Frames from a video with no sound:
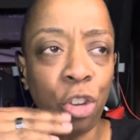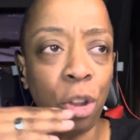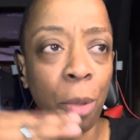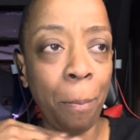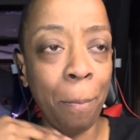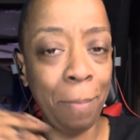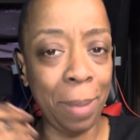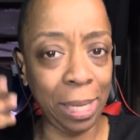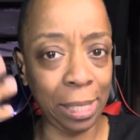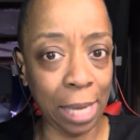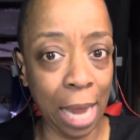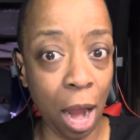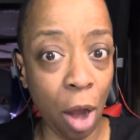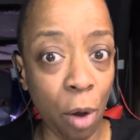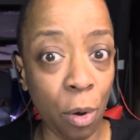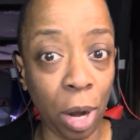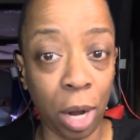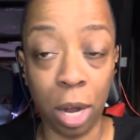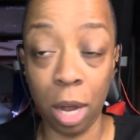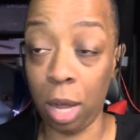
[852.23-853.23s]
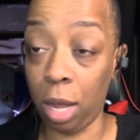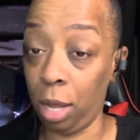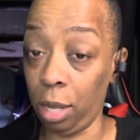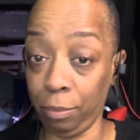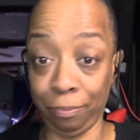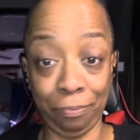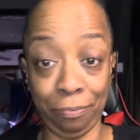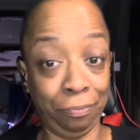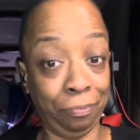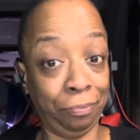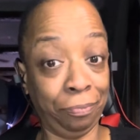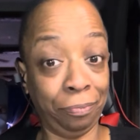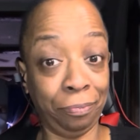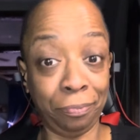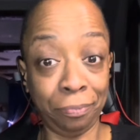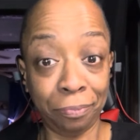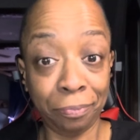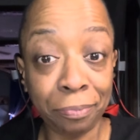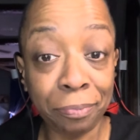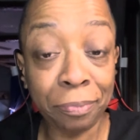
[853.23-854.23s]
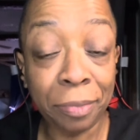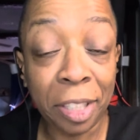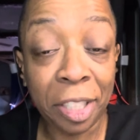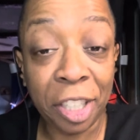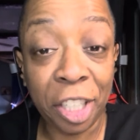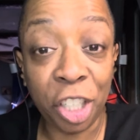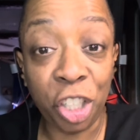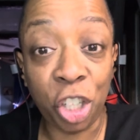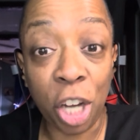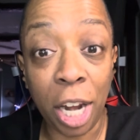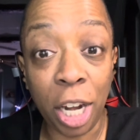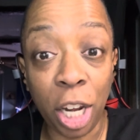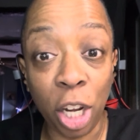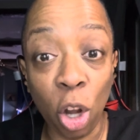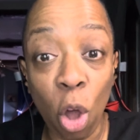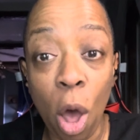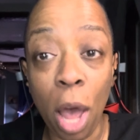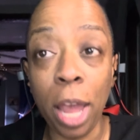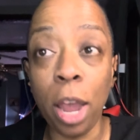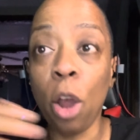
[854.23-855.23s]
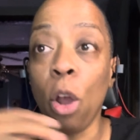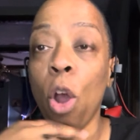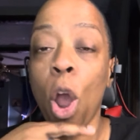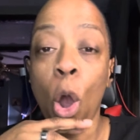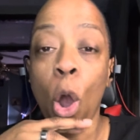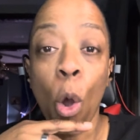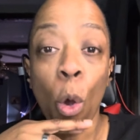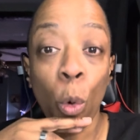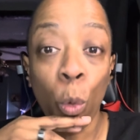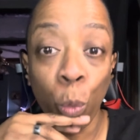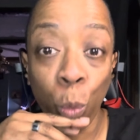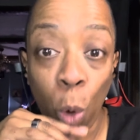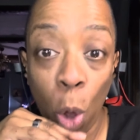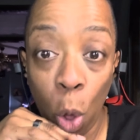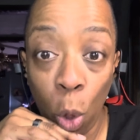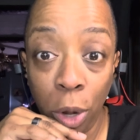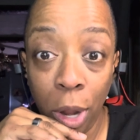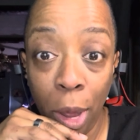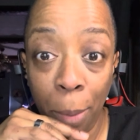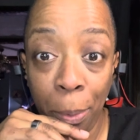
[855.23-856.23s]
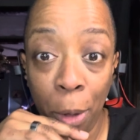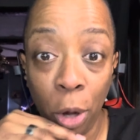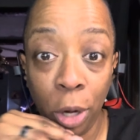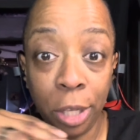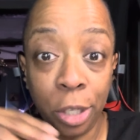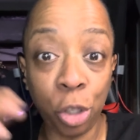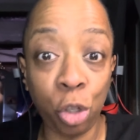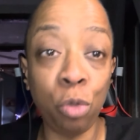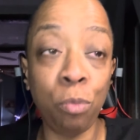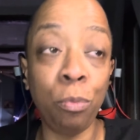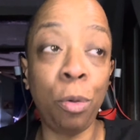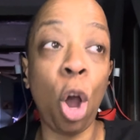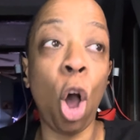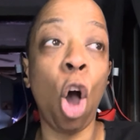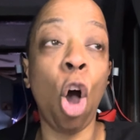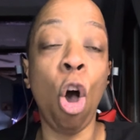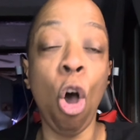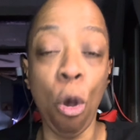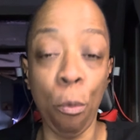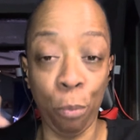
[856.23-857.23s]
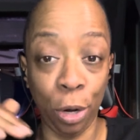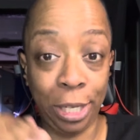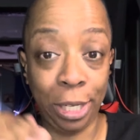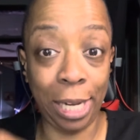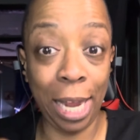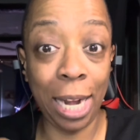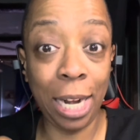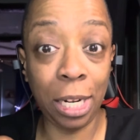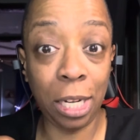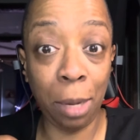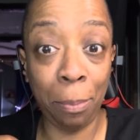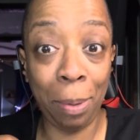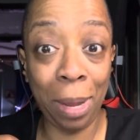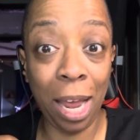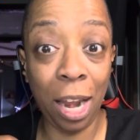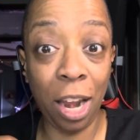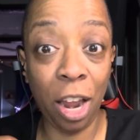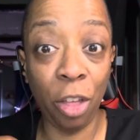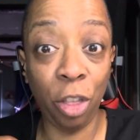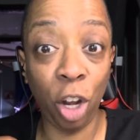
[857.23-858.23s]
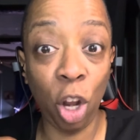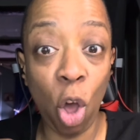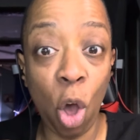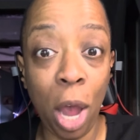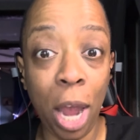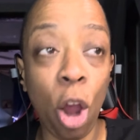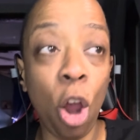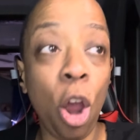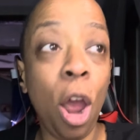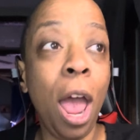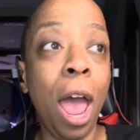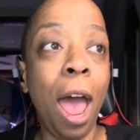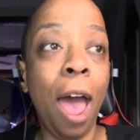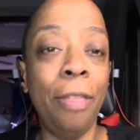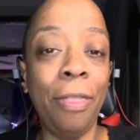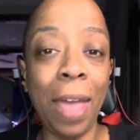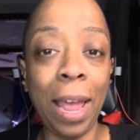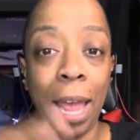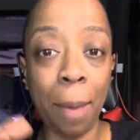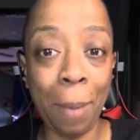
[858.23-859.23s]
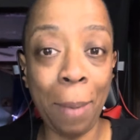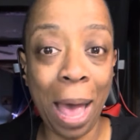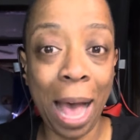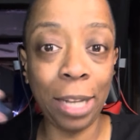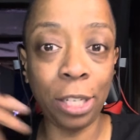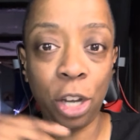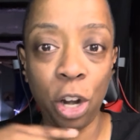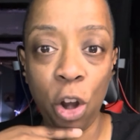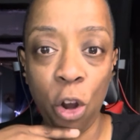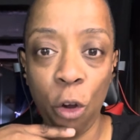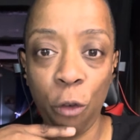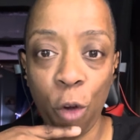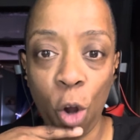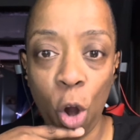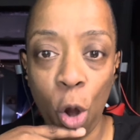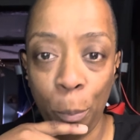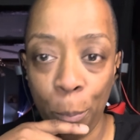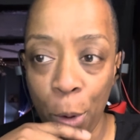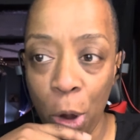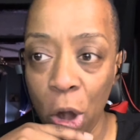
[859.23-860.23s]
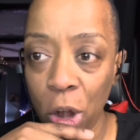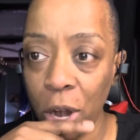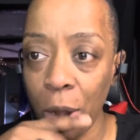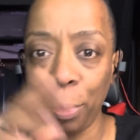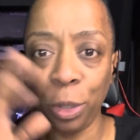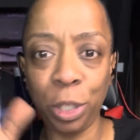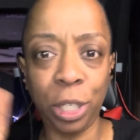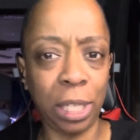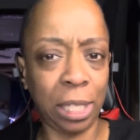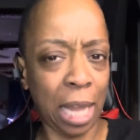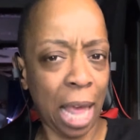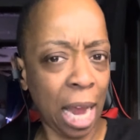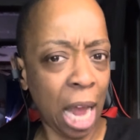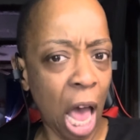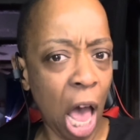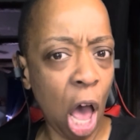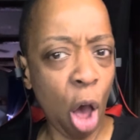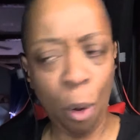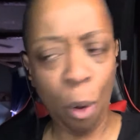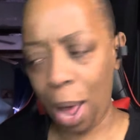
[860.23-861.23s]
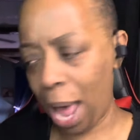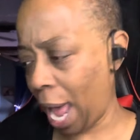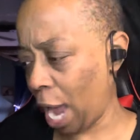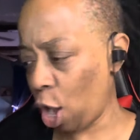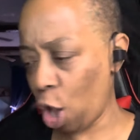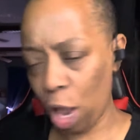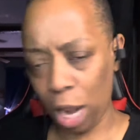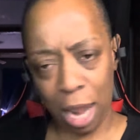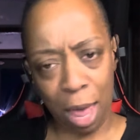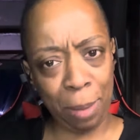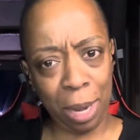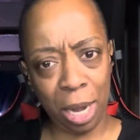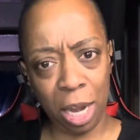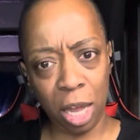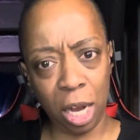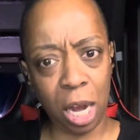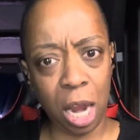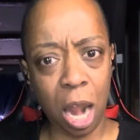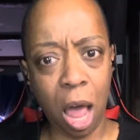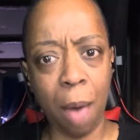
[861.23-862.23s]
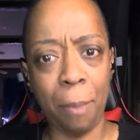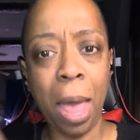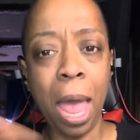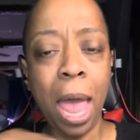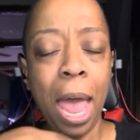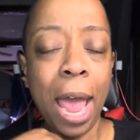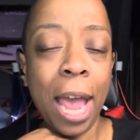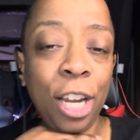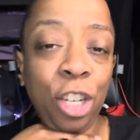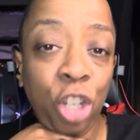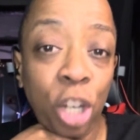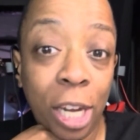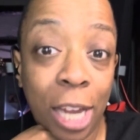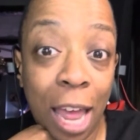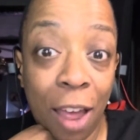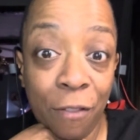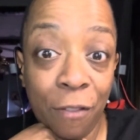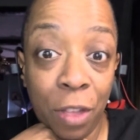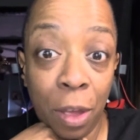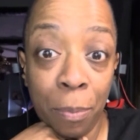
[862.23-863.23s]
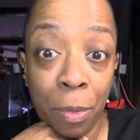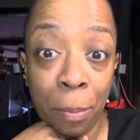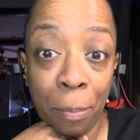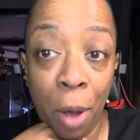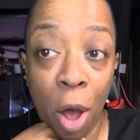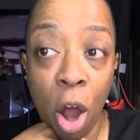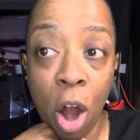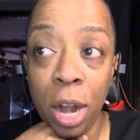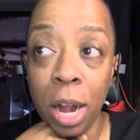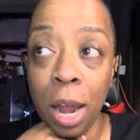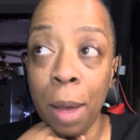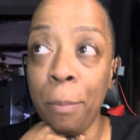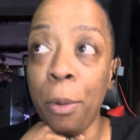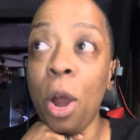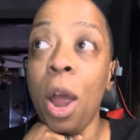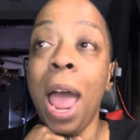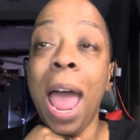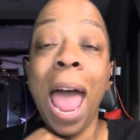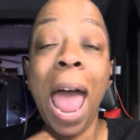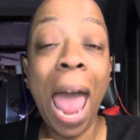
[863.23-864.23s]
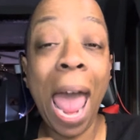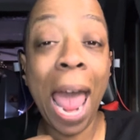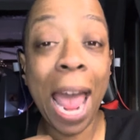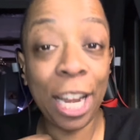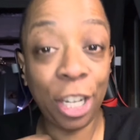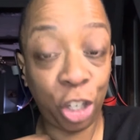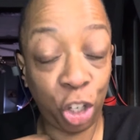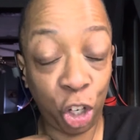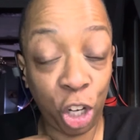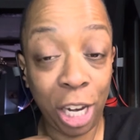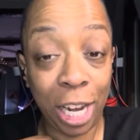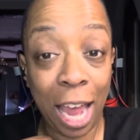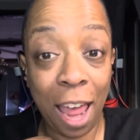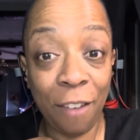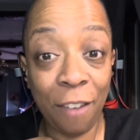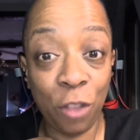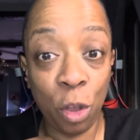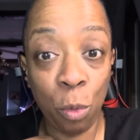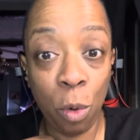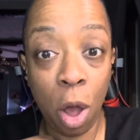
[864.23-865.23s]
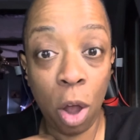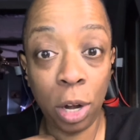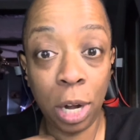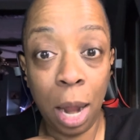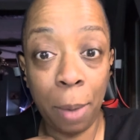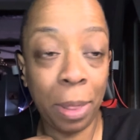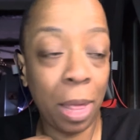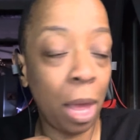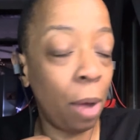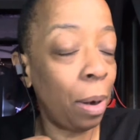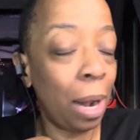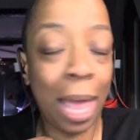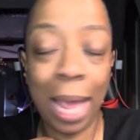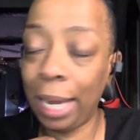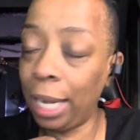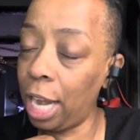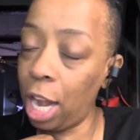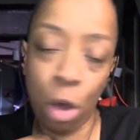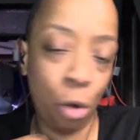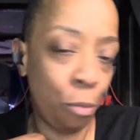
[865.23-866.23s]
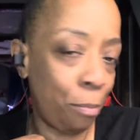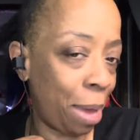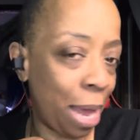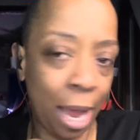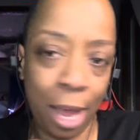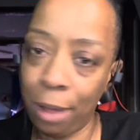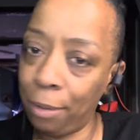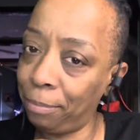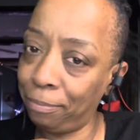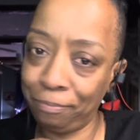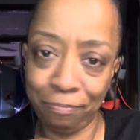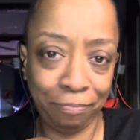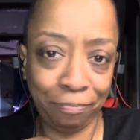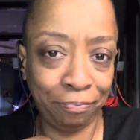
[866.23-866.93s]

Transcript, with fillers: Miss Erica, the shady lawyer, rolled up on a Zoom call, pretended to be another lawyer, and they kept asking her for her bar number. She's like, oh, hang on, let me look it up. And she gave them the bar number, and she gave the wrong number. They were like, no, ma'am.